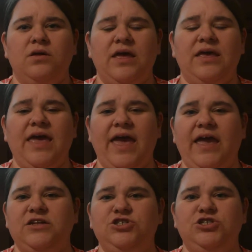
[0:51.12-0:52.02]

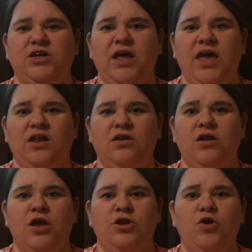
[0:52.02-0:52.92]
engaged, and
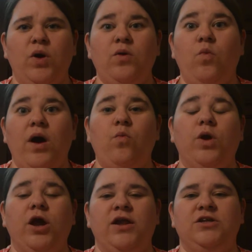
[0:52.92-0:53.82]
knowing what
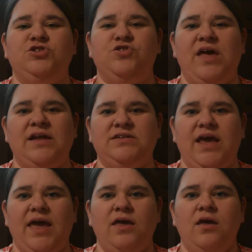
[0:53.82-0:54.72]
we're going to do that
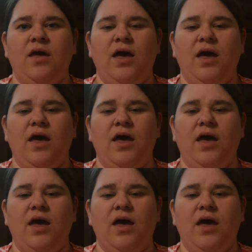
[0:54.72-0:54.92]
day.